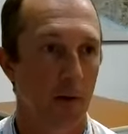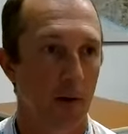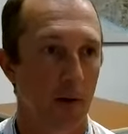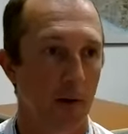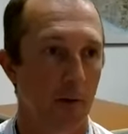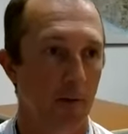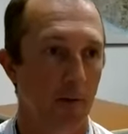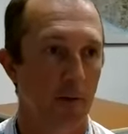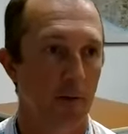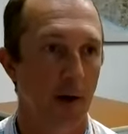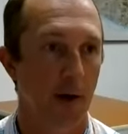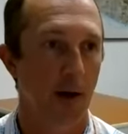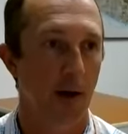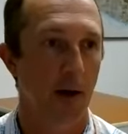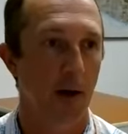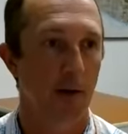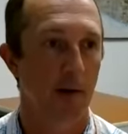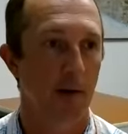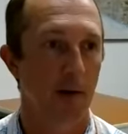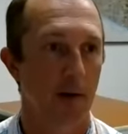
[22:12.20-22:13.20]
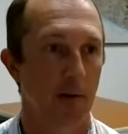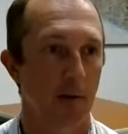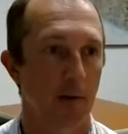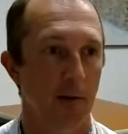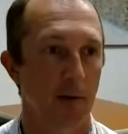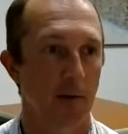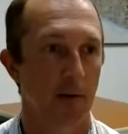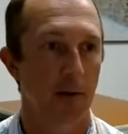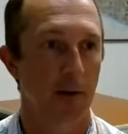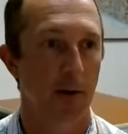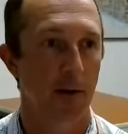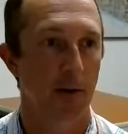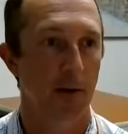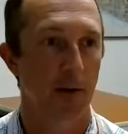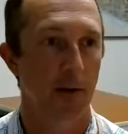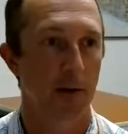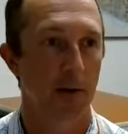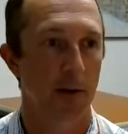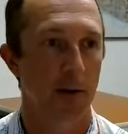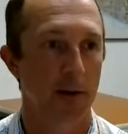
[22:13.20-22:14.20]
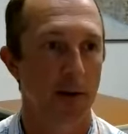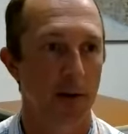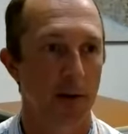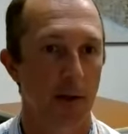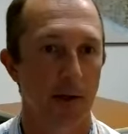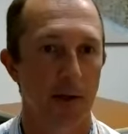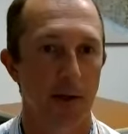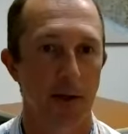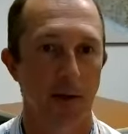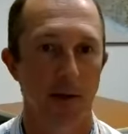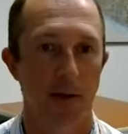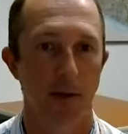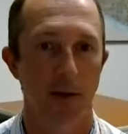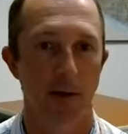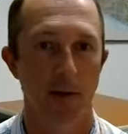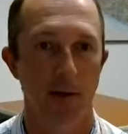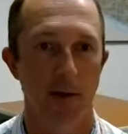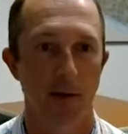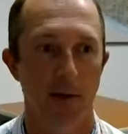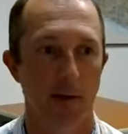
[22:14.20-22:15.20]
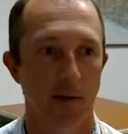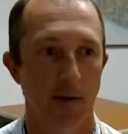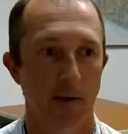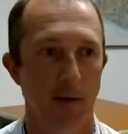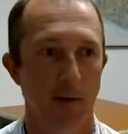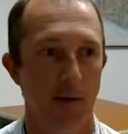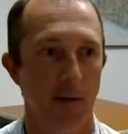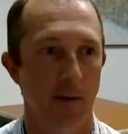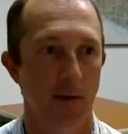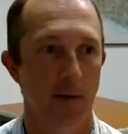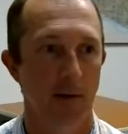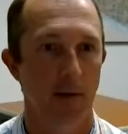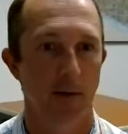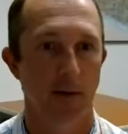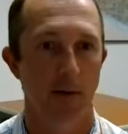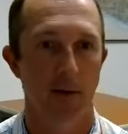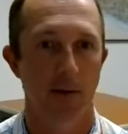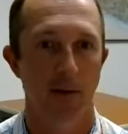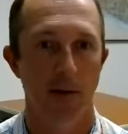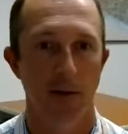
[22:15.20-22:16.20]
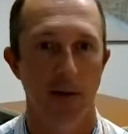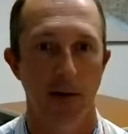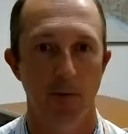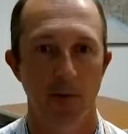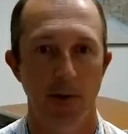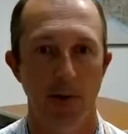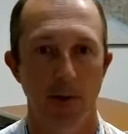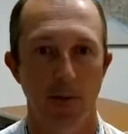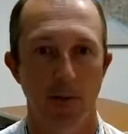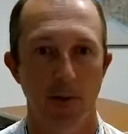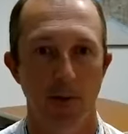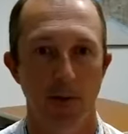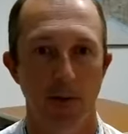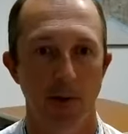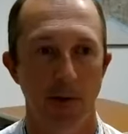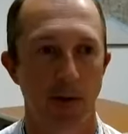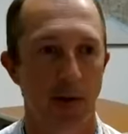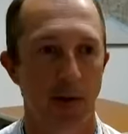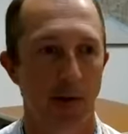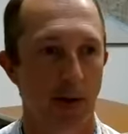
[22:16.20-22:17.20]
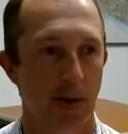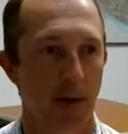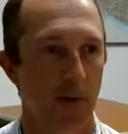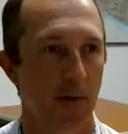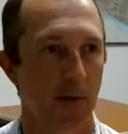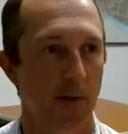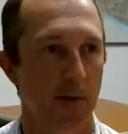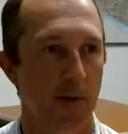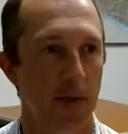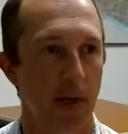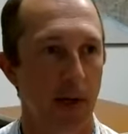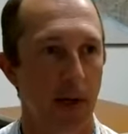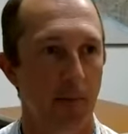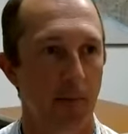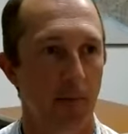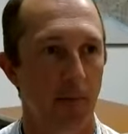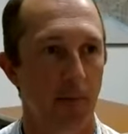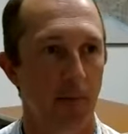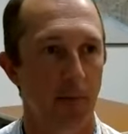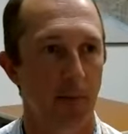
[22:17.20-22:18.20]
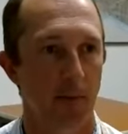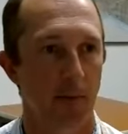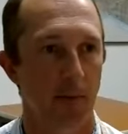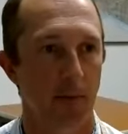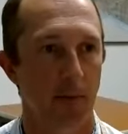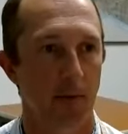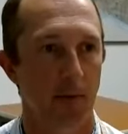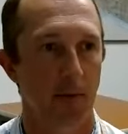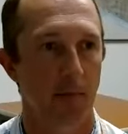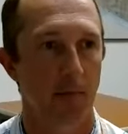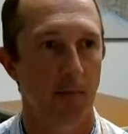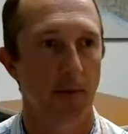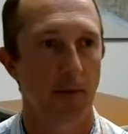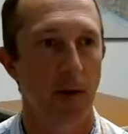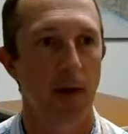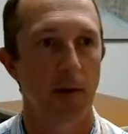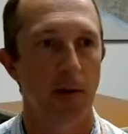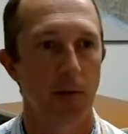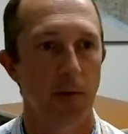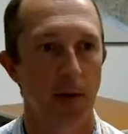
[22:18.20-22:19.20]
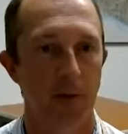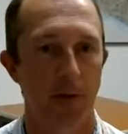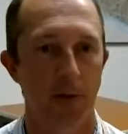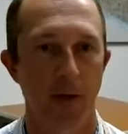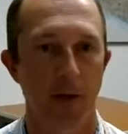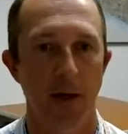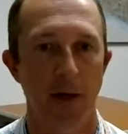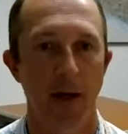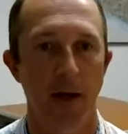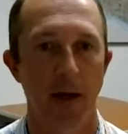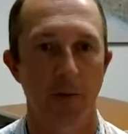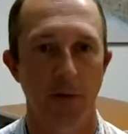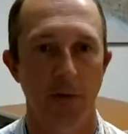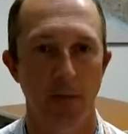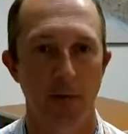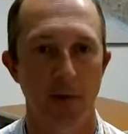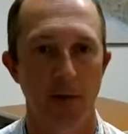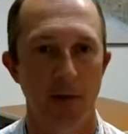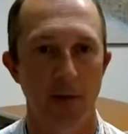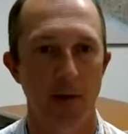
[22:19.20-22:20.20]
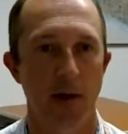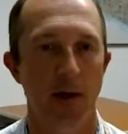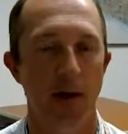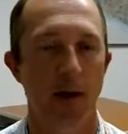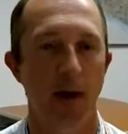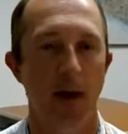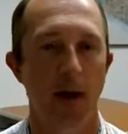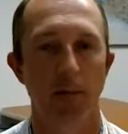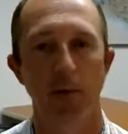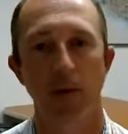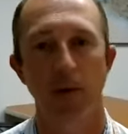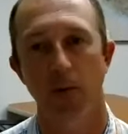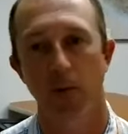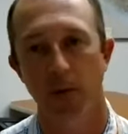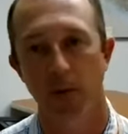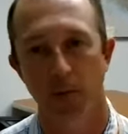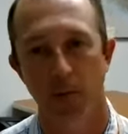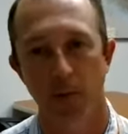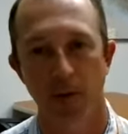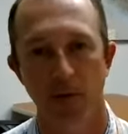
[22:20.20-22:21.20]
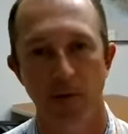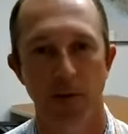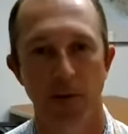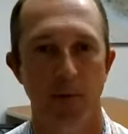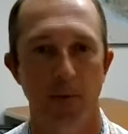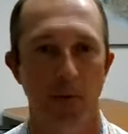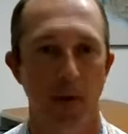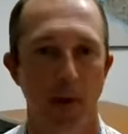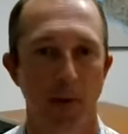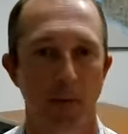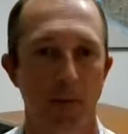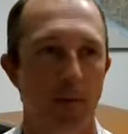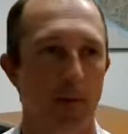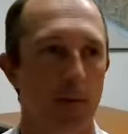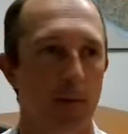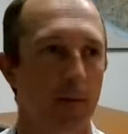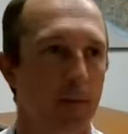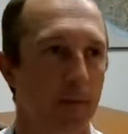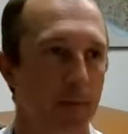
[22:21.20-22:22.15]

Hit find, there it is, I click on it. Now I'm zoomed to it, and I got the same menu on the left that we started out with the previous property.